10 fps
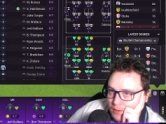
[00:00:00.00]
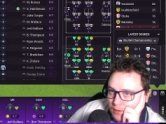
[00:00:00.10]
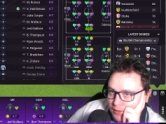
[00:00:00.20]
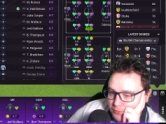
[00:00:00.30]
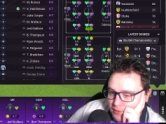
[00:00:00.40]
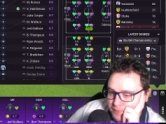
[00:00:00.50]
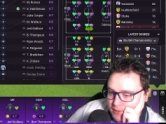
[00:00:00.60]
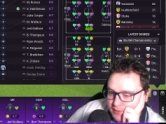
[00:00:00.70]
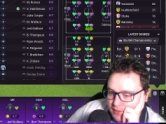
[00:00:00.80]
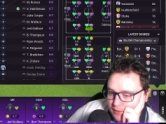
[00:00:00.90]
All right, 12
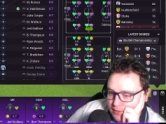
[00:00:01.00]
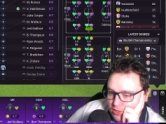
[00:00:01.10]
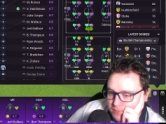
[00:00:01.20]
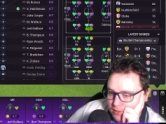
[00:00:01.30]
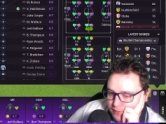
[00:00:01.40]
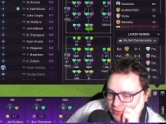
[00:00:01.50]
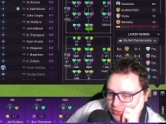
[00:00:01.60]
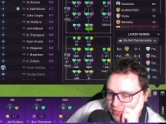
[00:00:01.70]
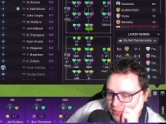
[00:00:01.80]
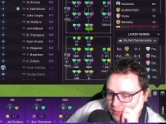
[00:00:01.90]
minutes in. Let's come out of our
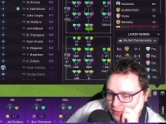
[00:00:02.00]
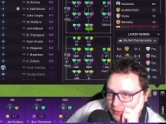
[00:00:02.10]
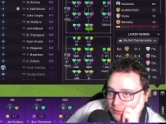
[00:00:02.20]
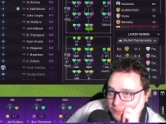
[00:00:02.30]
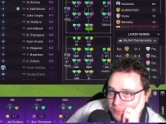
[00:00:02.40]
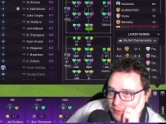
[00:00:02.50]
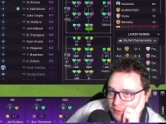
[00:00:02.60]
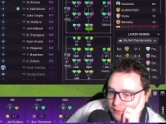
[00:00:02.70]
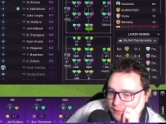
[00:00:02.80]
shell a little bit.